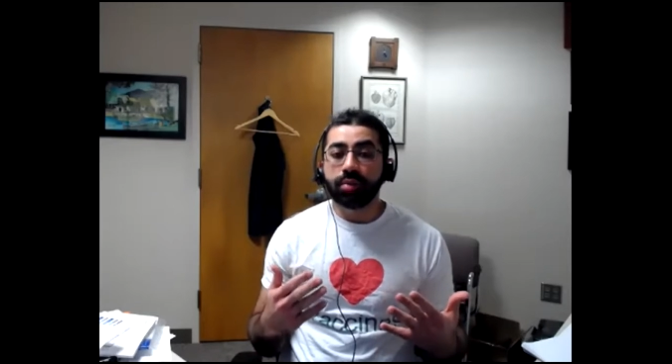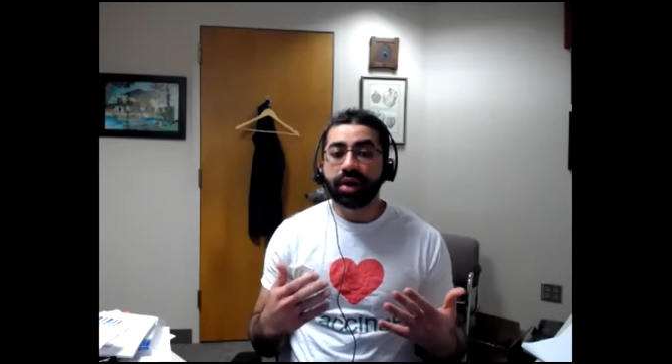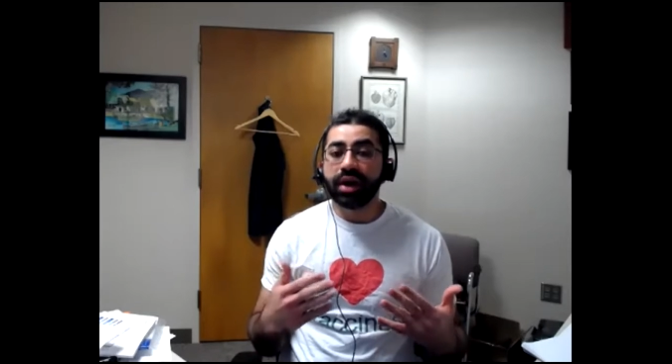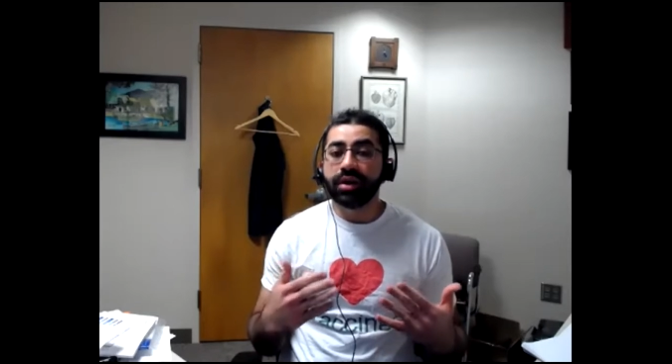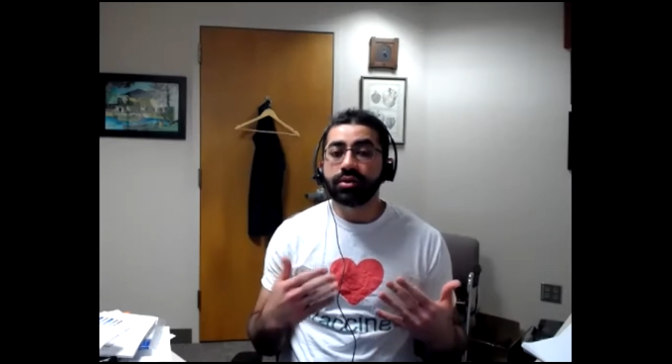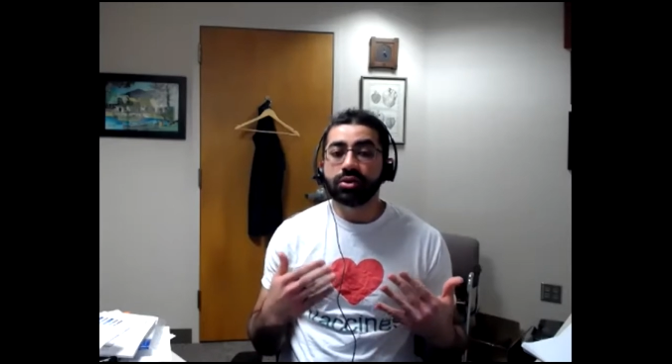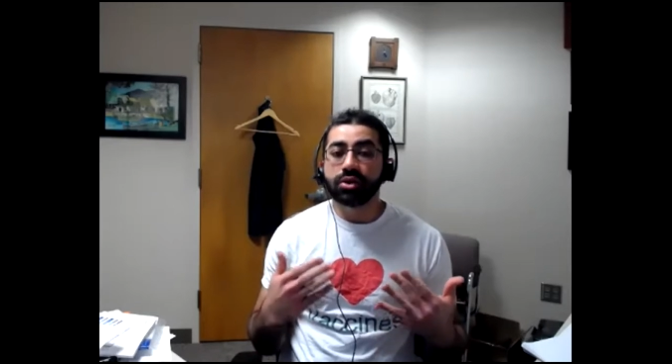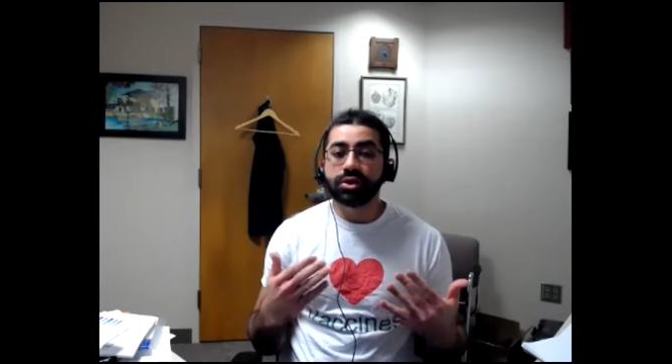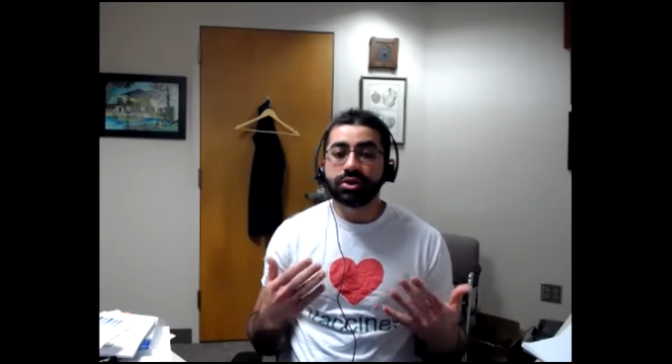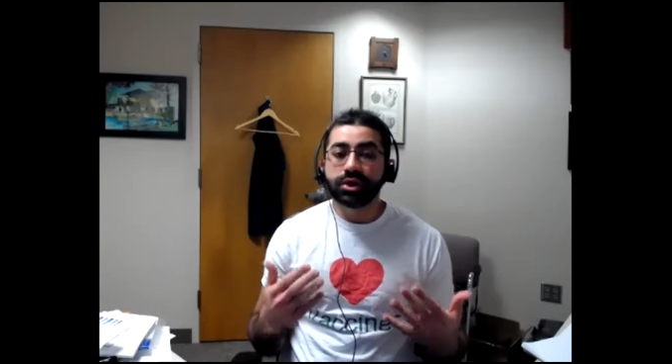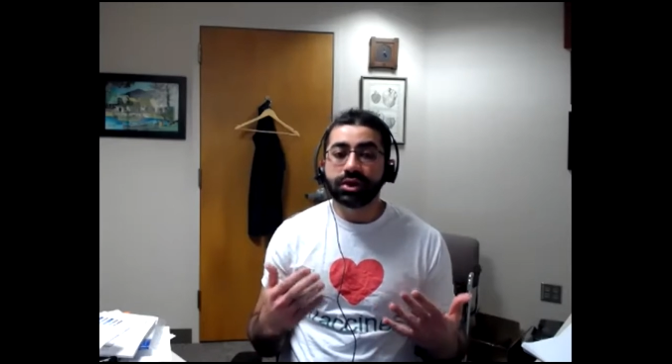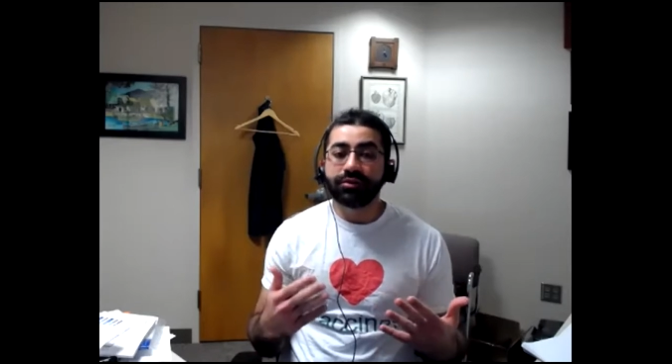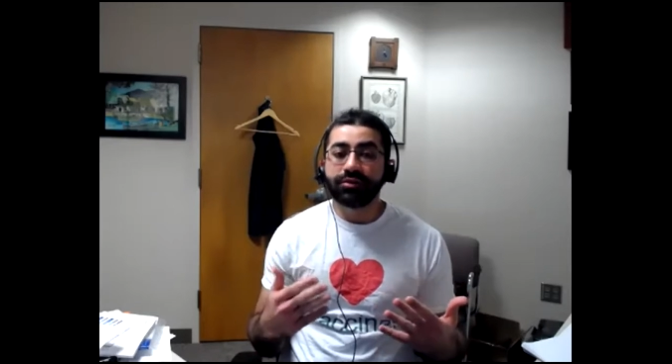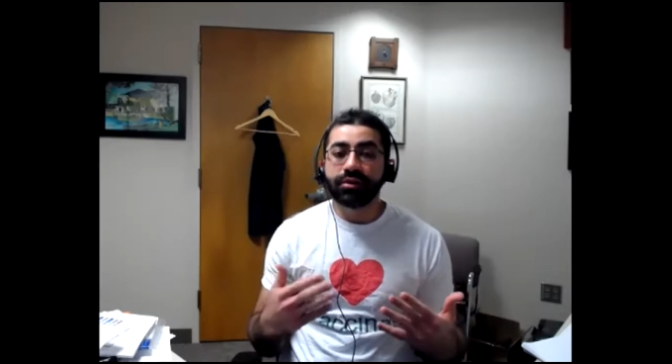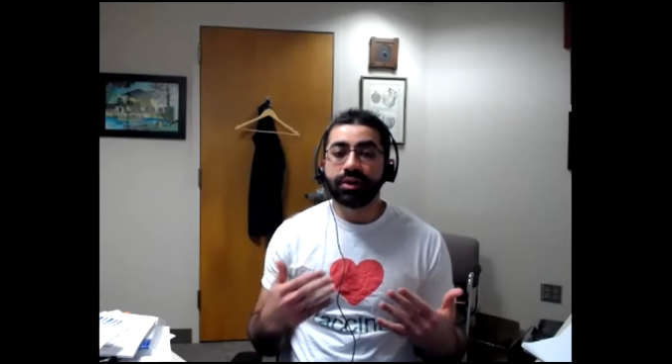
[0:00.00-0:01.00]
based on
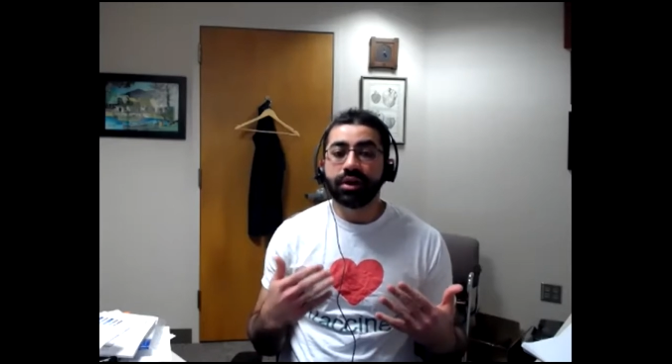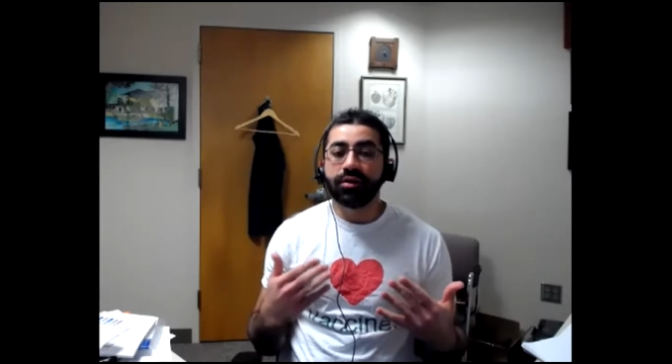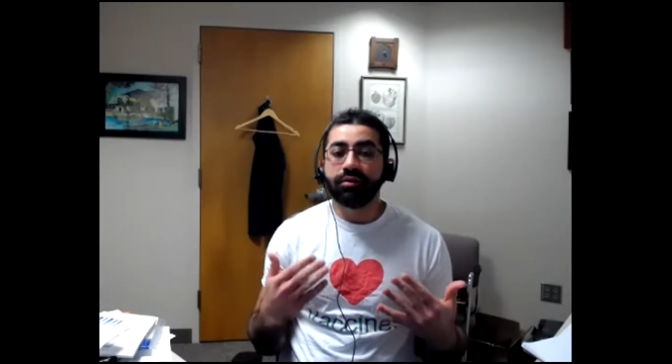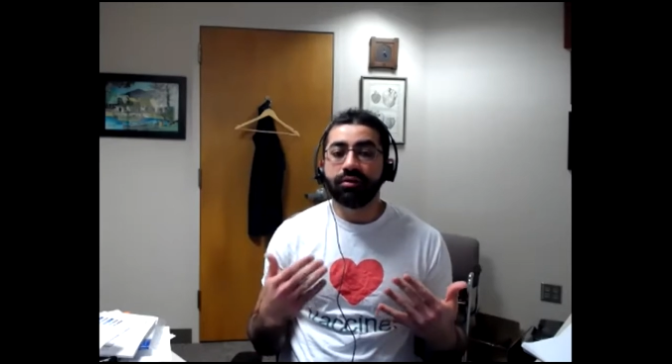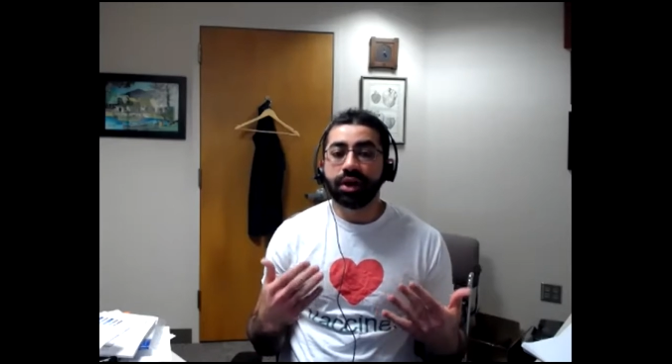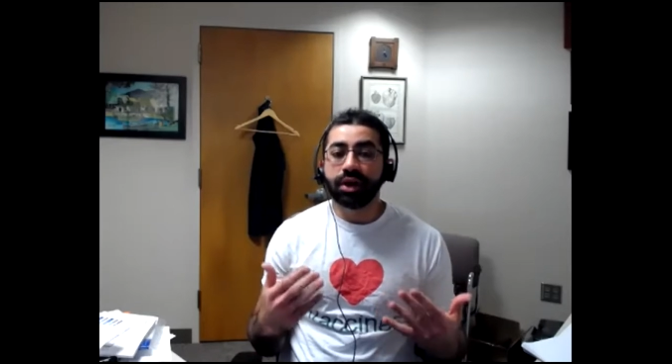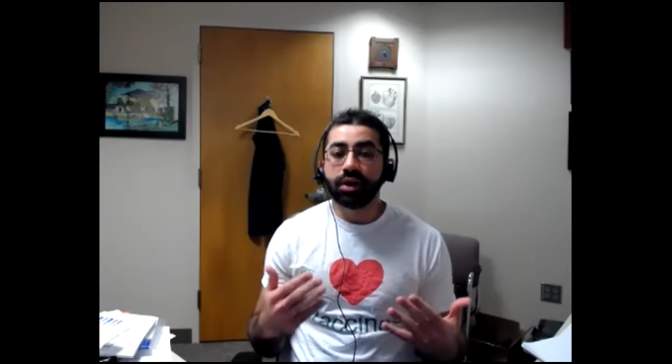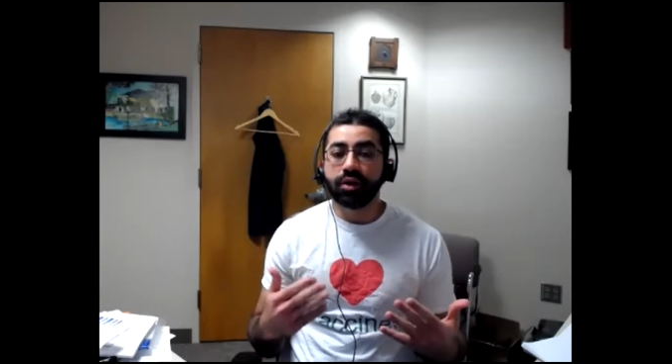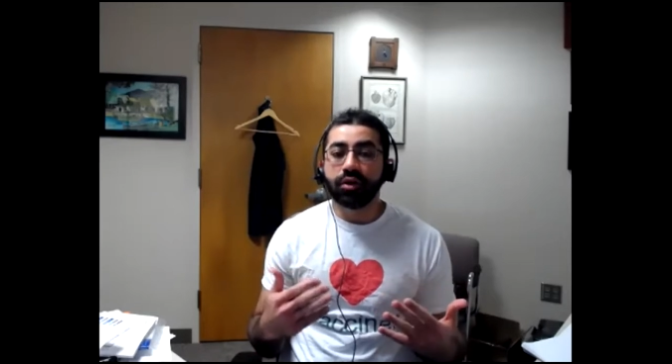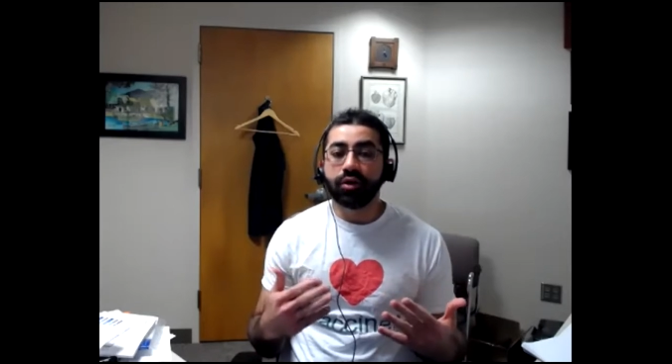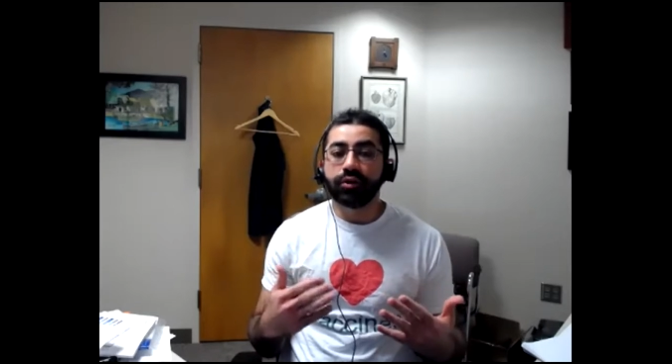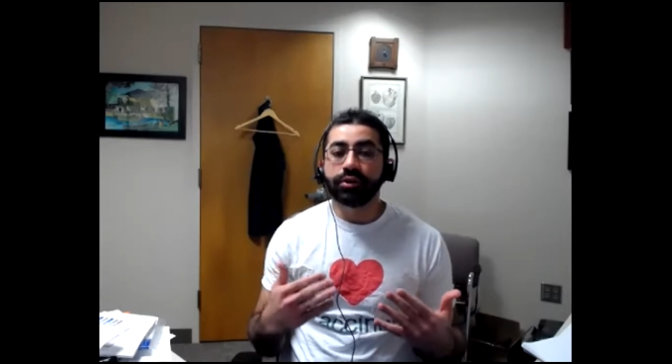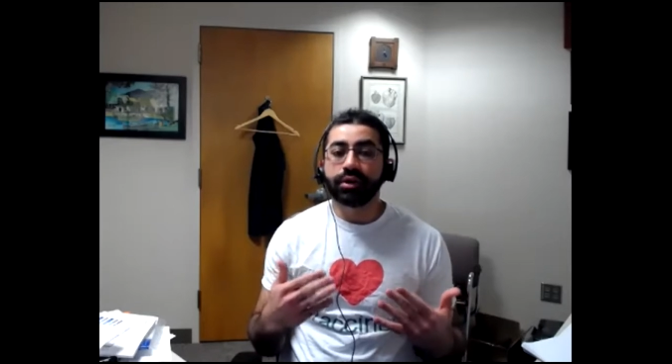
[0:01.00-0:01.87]
GIFs and videos